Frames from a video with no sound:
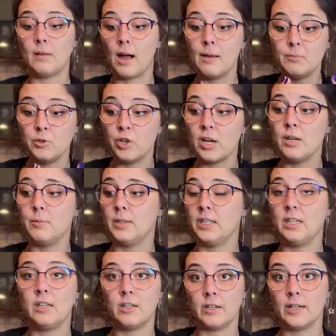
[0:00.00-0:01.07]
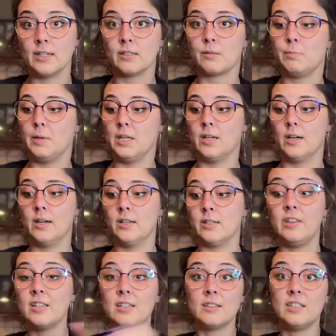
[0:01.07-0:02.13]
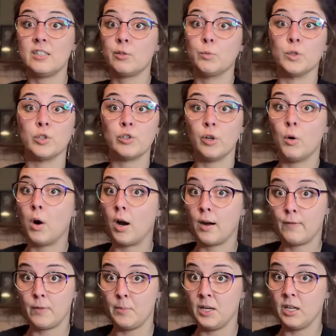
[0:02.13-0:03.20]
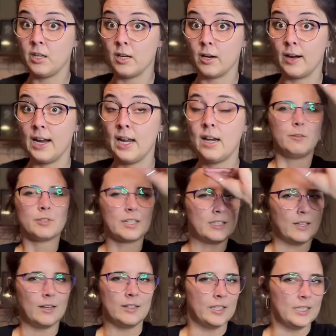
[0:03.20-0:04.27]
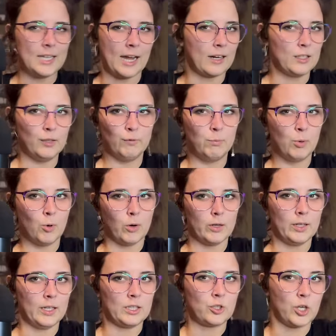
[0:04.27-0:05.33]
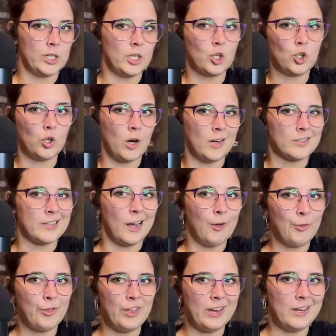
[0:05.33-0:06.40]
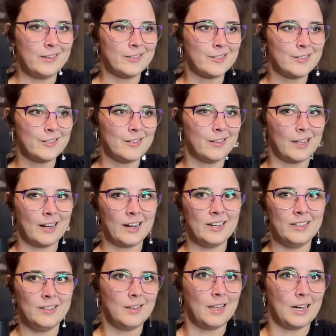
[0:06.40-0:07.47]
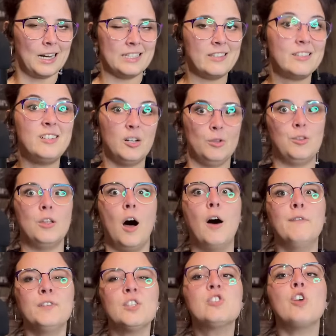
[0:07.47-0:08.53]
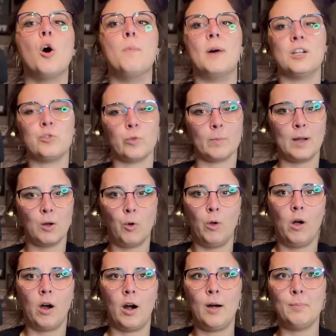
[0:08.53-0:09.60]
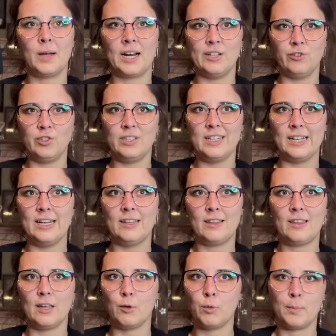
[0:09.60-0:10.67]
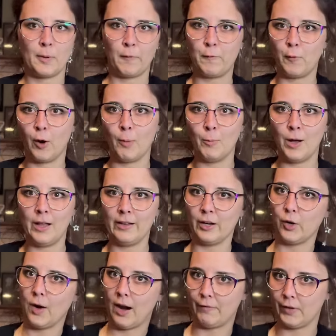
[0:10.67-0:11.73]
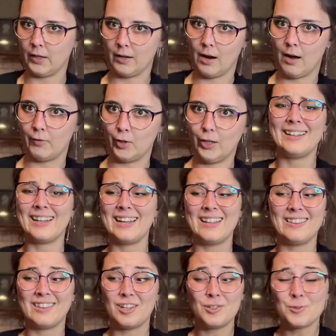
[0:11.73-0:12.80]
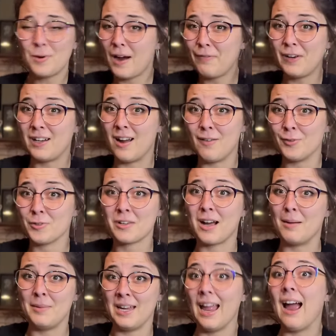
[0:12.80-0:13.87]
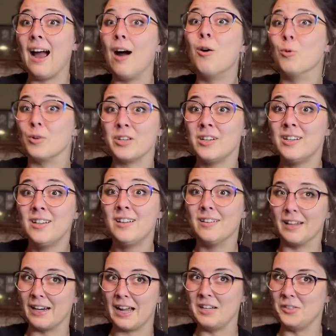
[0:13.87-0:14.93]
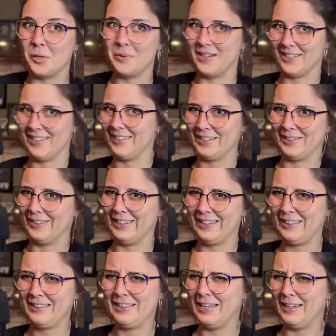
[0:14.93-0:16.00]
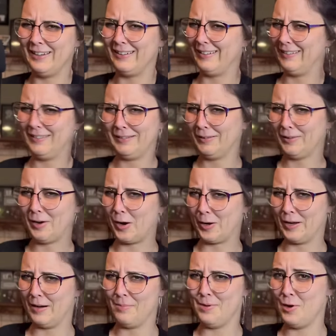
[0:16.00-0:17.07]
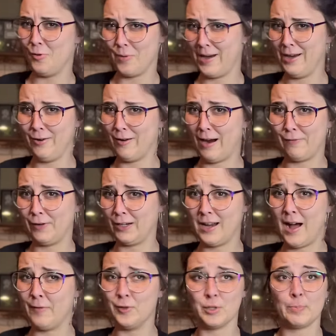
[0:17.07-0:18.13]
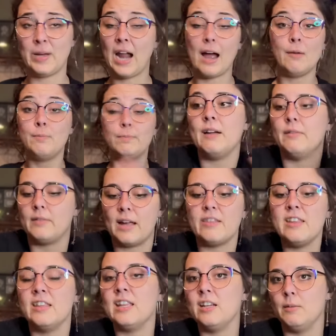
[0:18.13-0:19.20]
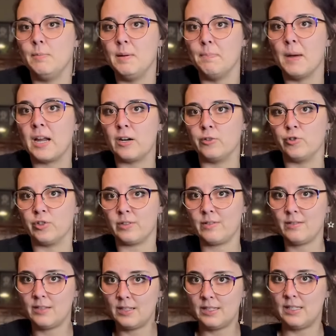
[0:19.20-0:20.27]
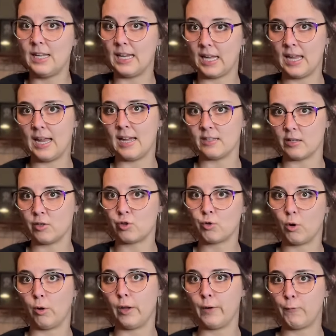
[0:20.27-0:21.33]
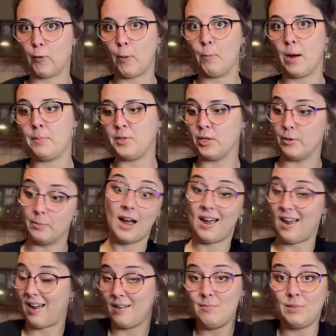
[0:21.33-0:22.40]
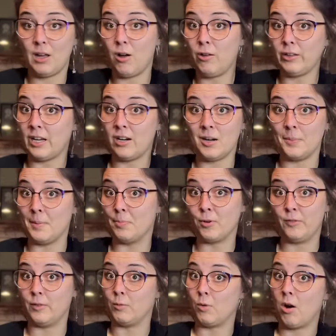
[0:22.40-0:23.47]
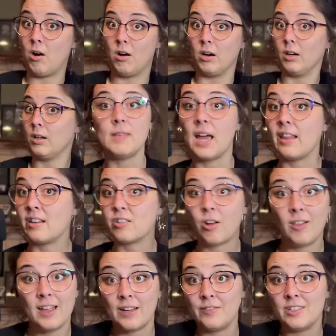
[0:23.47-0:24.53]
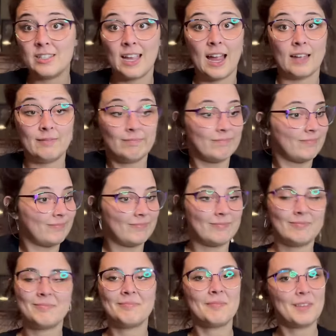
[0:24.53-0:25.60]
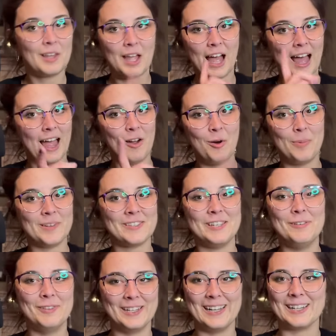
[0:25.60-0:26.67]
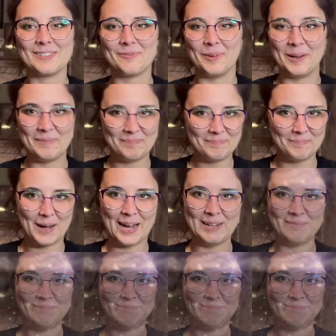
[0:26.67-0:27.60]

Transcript: I'm genuinely curious because this list was so hard for me to curate. It was like a detective board, like trying to cross out things that I still love so much with my whole heart, but I just didn't think would perform well in a graphic novel. And like, there's graphic novels coming out that I don't necessarily think are gonna be great graphic novels, but I think they'd be better just sticking as a scrolling form webtoon. I'm all here to be proven wrong. Yeah, that's all I had to say. I hope I'll see you in the next one. Bye.